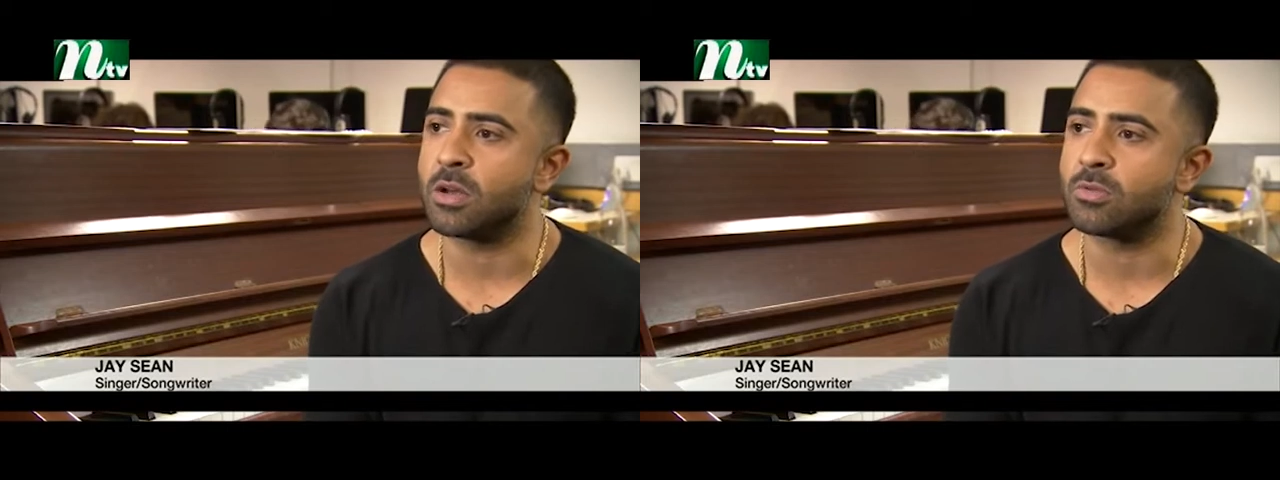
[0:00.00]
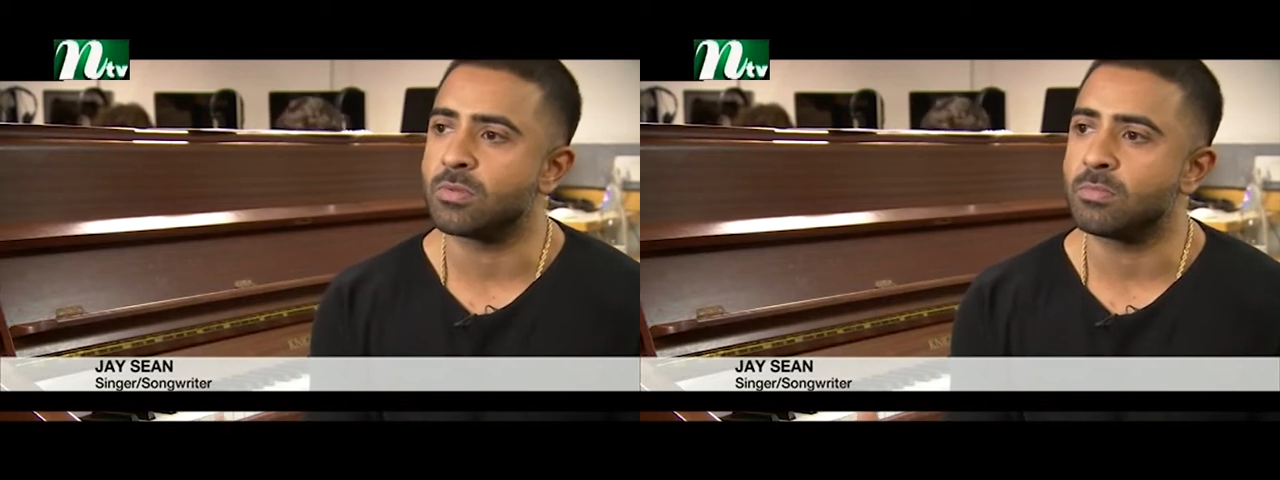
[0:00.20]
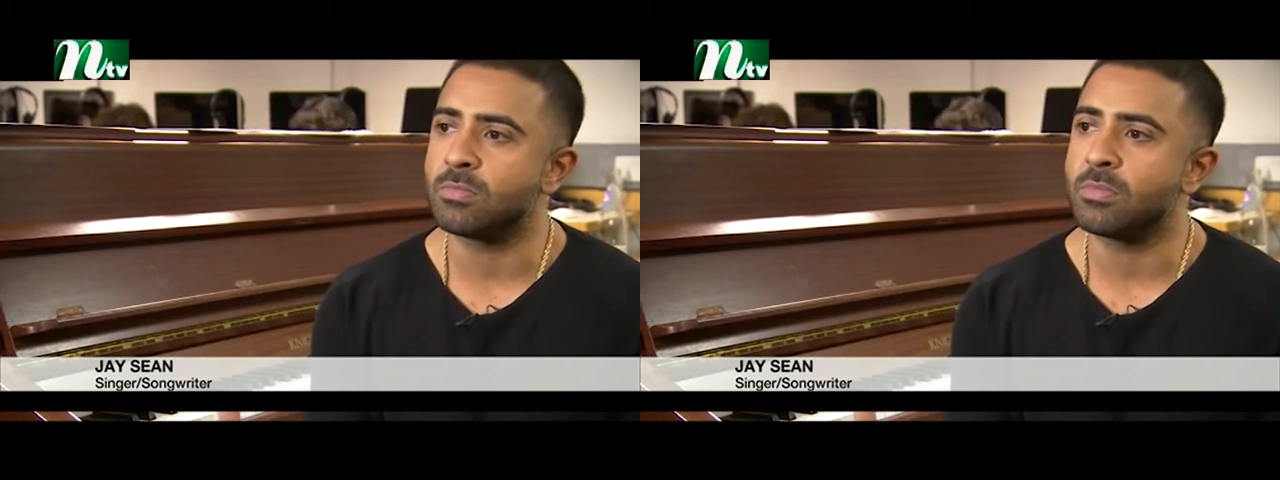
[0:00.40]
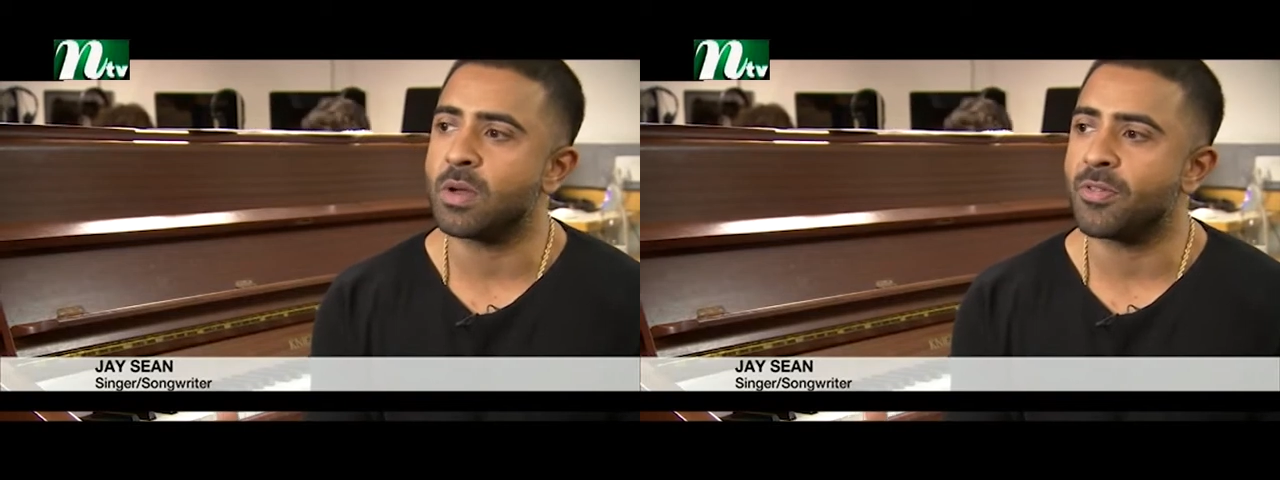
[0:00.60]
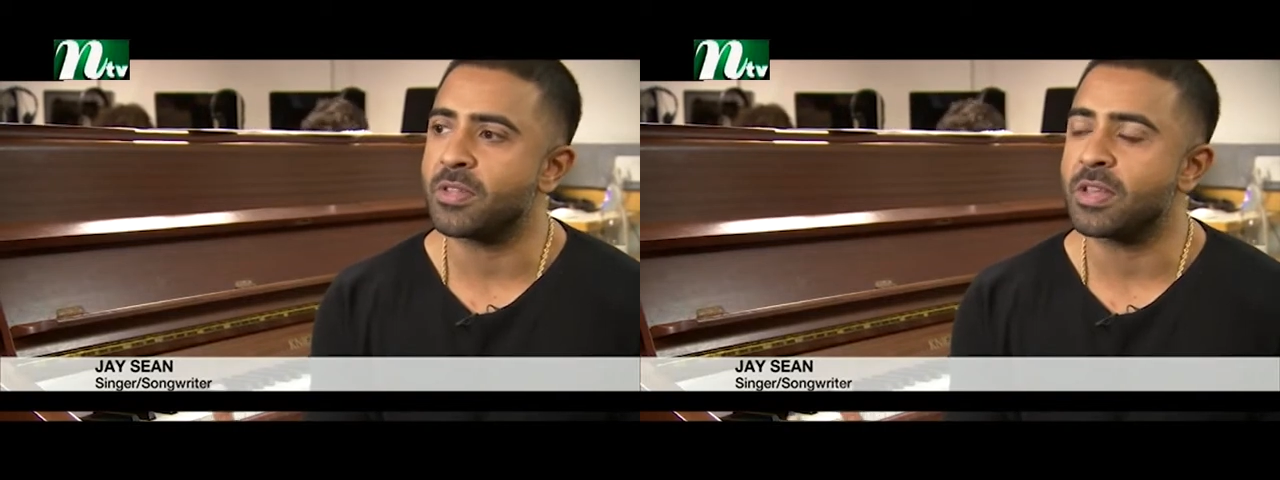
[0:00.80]
you know,
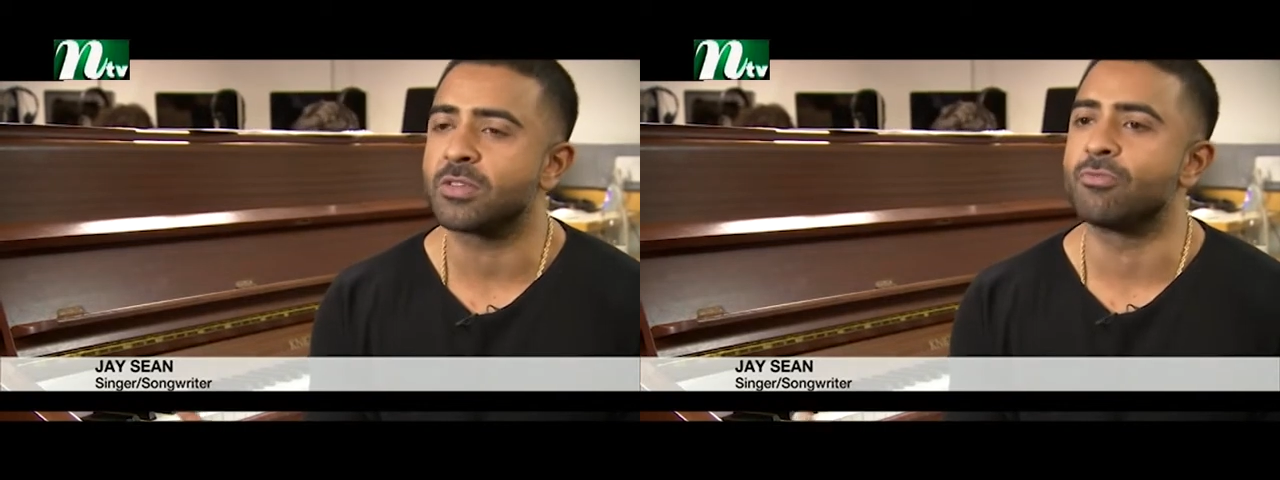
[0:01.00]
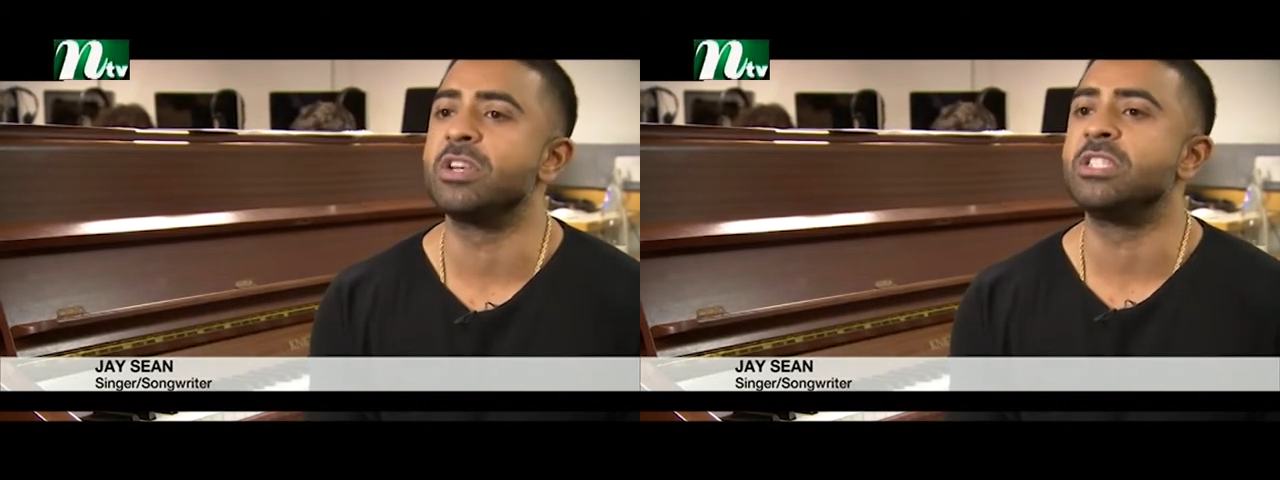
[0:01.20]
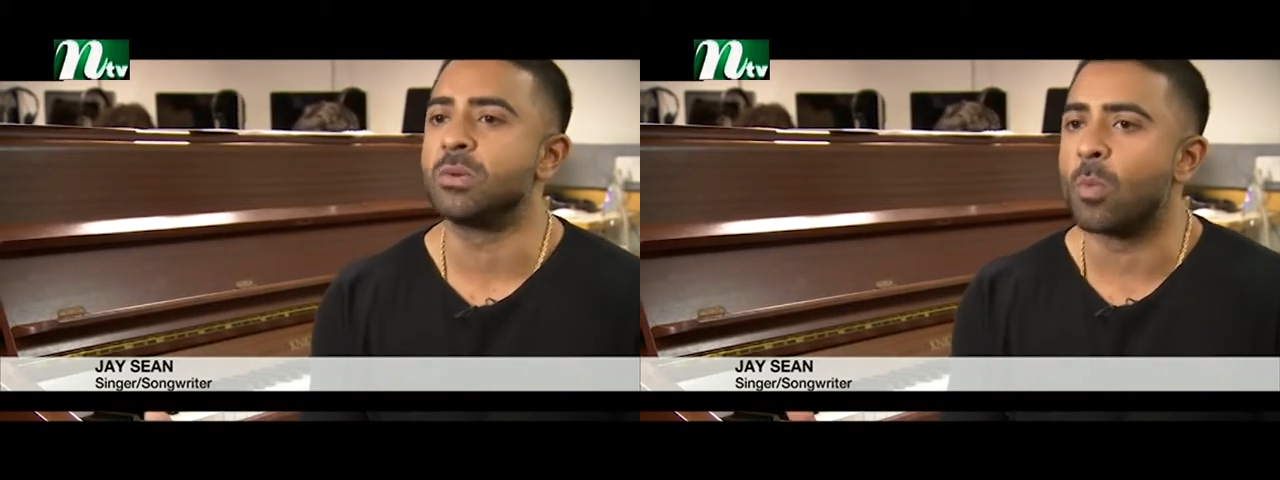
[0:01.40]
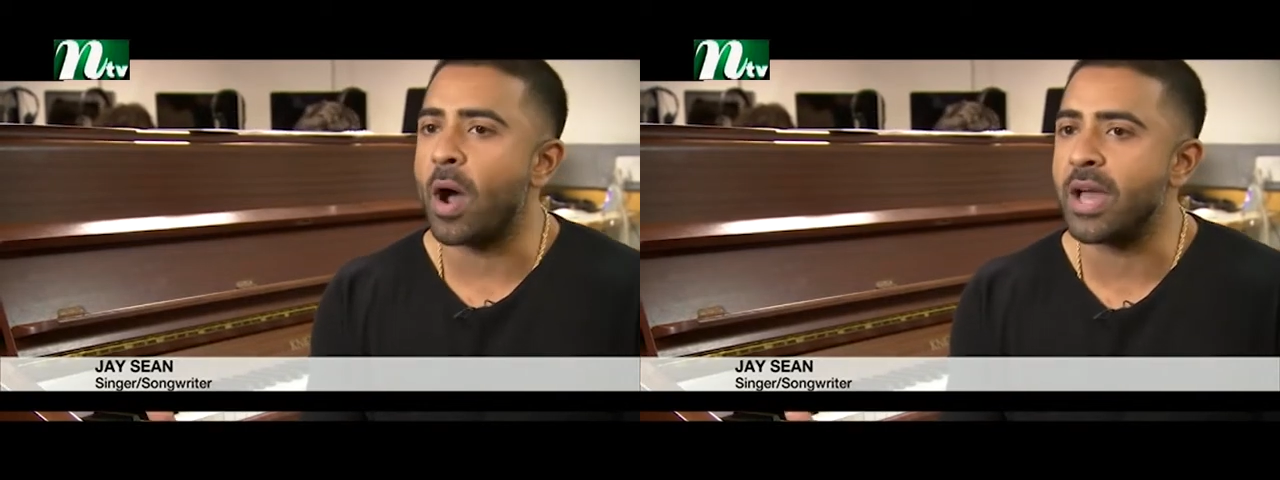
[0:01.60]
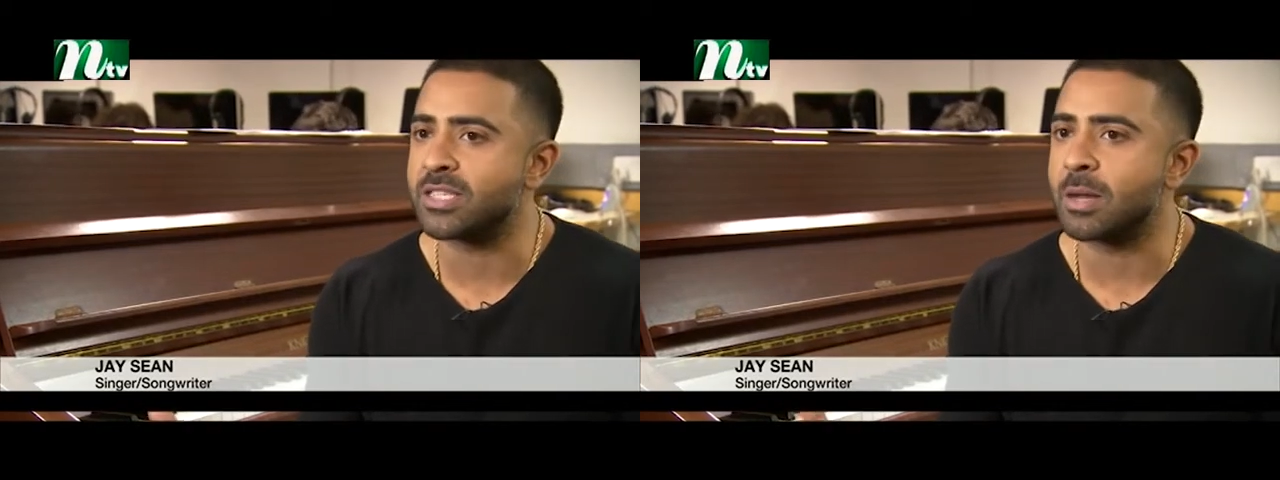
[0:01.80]
I think there's a reason
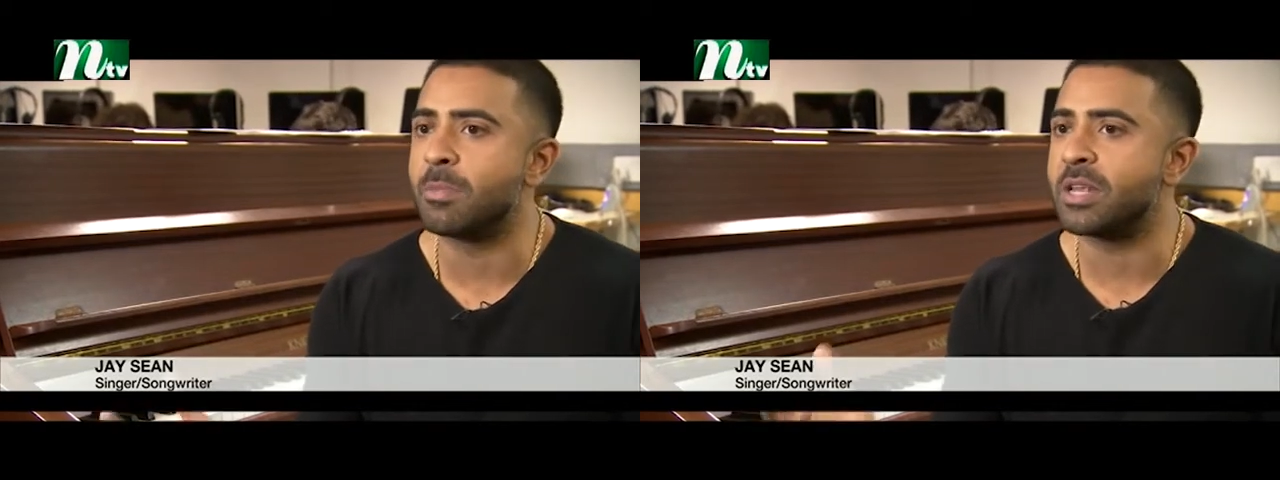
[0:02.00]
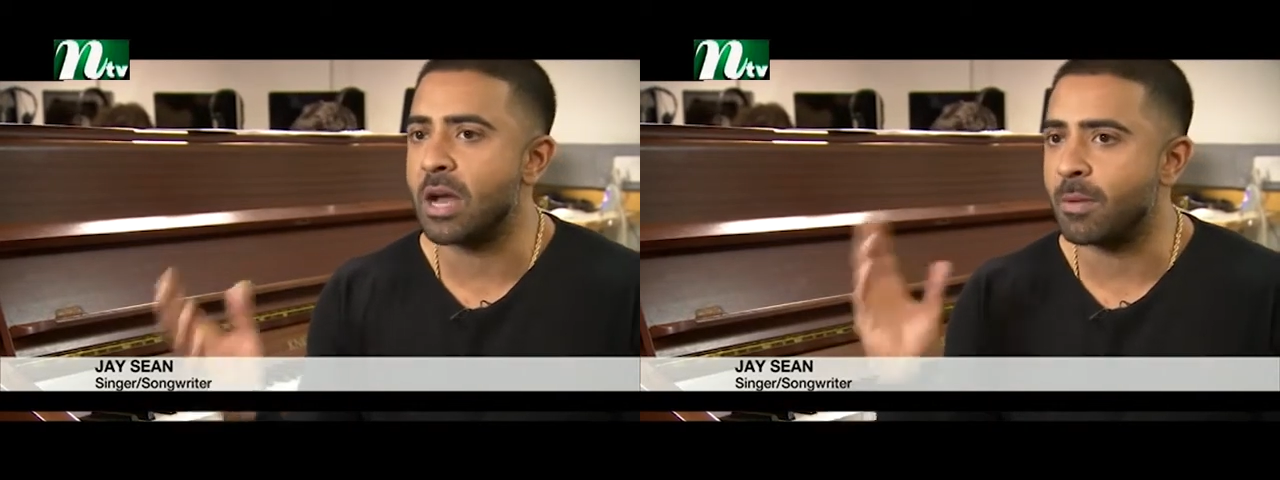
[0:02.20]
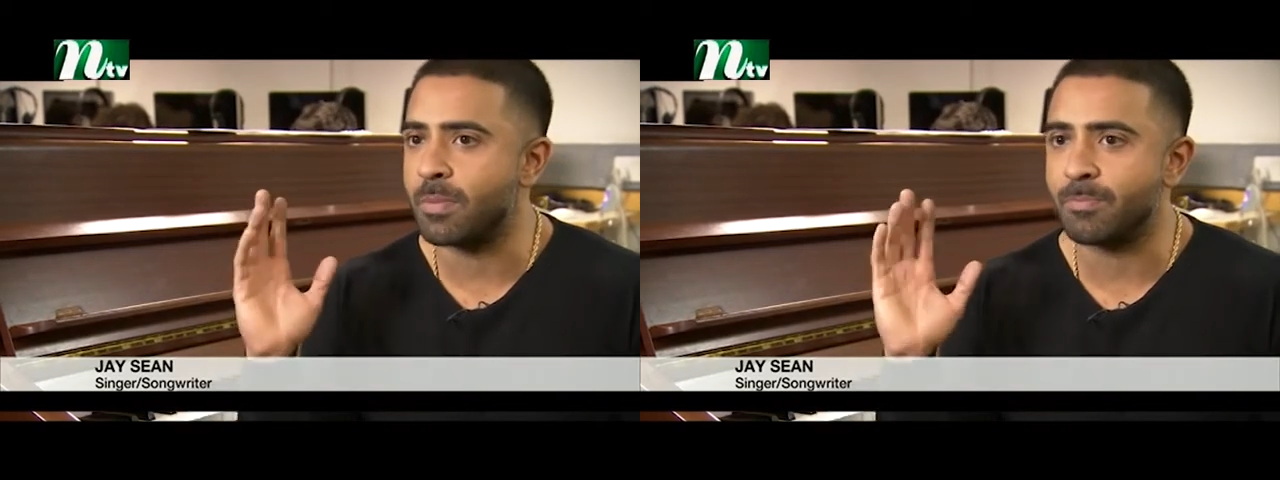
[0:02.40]
why somebody